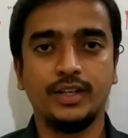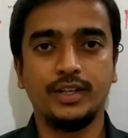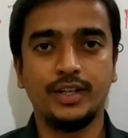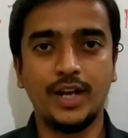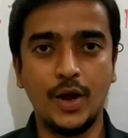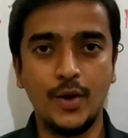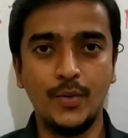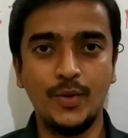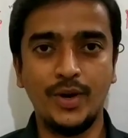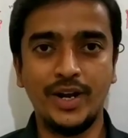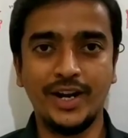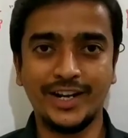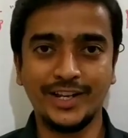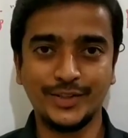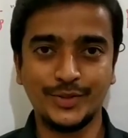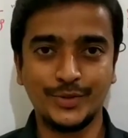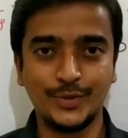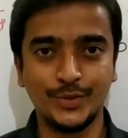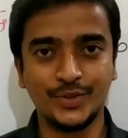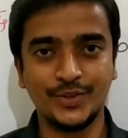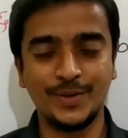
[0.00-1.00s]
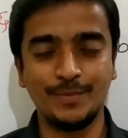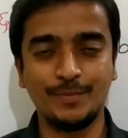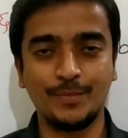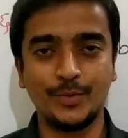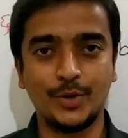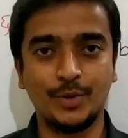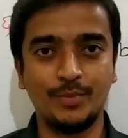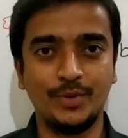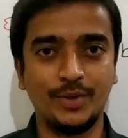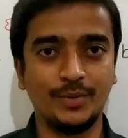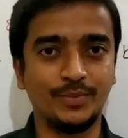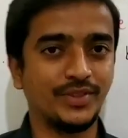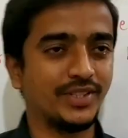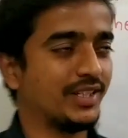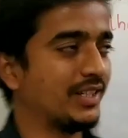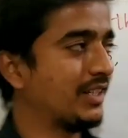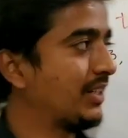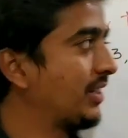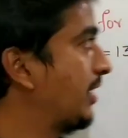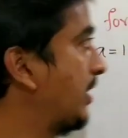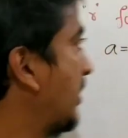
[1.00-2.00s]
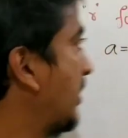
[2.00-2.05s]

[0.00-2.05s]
Now let us do some problems.